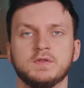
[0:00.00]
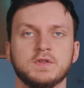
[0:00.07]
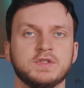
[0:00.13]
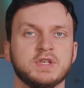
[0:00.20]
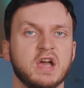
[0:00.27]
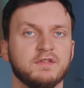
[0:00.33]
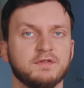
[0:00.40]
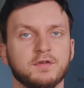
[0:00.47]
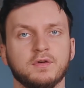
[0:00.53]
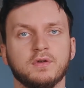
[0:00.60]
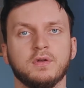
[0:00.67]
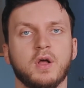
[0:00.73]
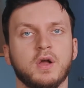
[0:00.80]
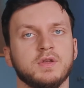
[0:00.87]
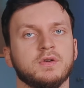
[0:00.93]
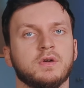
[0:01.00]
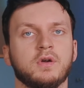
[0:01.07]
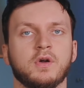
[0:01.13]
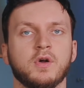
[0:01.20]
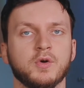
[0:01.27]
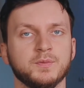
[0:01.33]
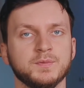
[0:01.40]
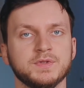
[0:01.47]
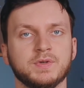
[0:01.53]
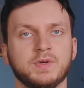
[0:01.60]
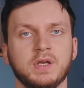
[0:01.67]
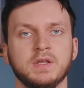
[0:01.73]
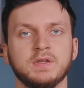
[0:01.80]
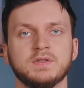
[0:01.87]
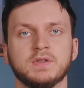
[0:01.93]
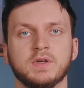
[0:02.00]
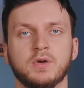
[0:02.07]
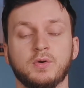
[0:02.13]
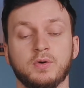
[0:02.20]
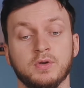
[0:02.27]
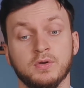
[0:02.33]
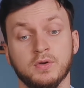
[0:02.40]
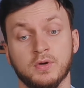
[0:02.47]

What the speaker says: to shuffle on your home screen, so, or